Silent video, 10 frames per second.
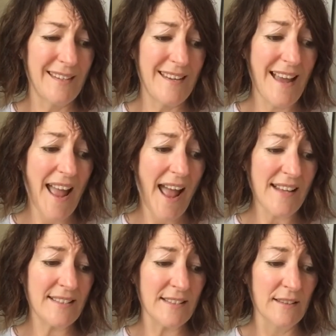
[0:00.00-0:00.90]

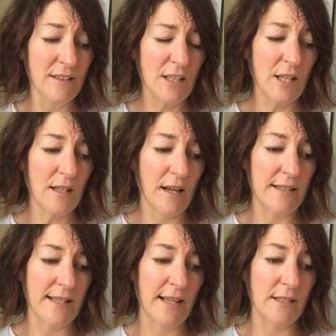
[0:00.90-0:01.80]
"Yes," I
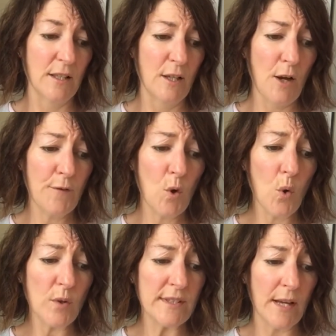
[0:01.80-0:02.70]
said. "Of
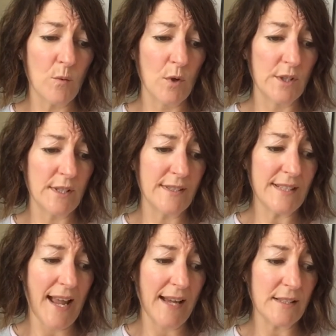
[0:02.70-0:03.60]
course I would. And
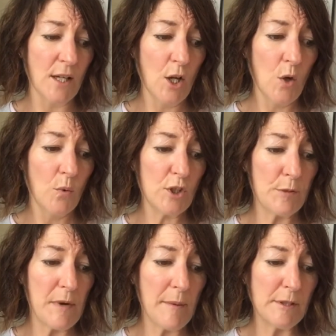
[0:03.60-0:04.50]
Dad, would
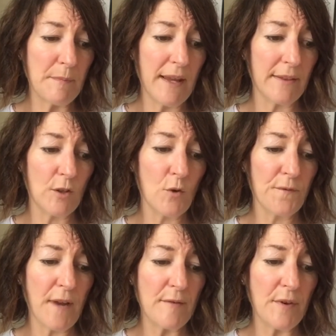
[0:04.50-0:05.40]
you be able to make your
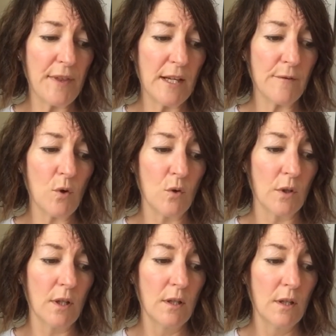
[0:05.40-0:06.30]
favourite thing of
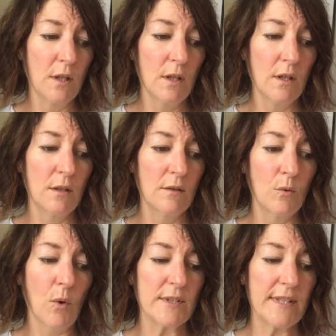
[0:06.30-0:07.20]
all?"
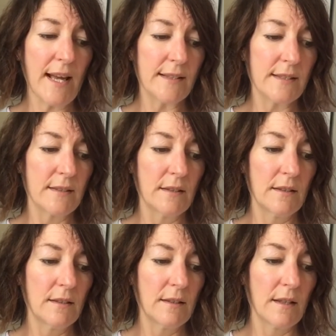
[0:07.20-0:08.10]
"What's that?"
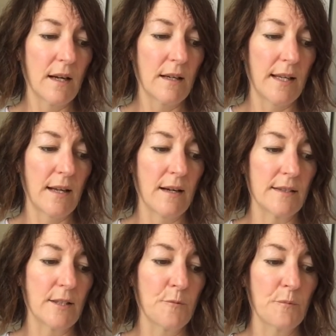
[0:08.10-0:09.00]
he
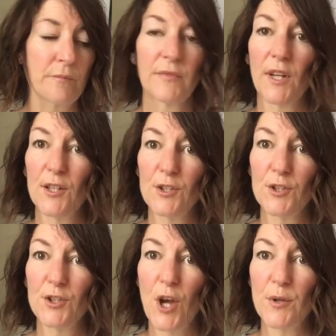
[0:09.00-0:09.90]
asked.
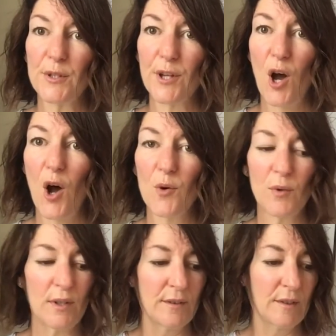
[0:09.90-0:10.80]
"Toad in the
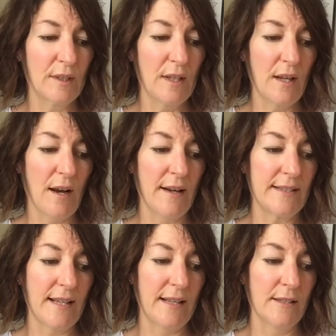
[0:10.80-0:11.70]
hole," I
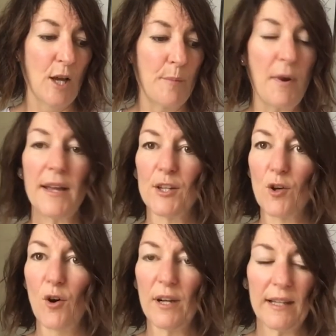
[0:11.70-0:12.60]
said. "By
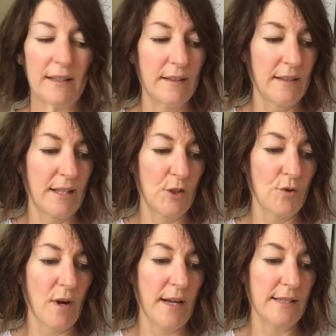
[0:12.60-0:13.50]
golly," he
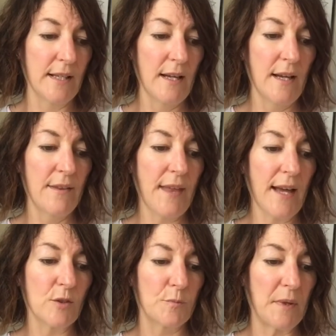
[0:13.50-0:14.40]
cried.
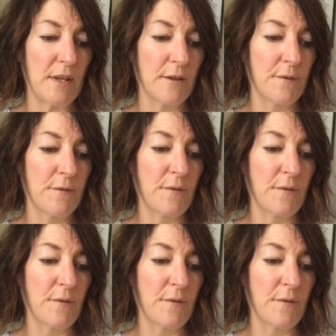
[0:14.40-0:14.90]
"That would be the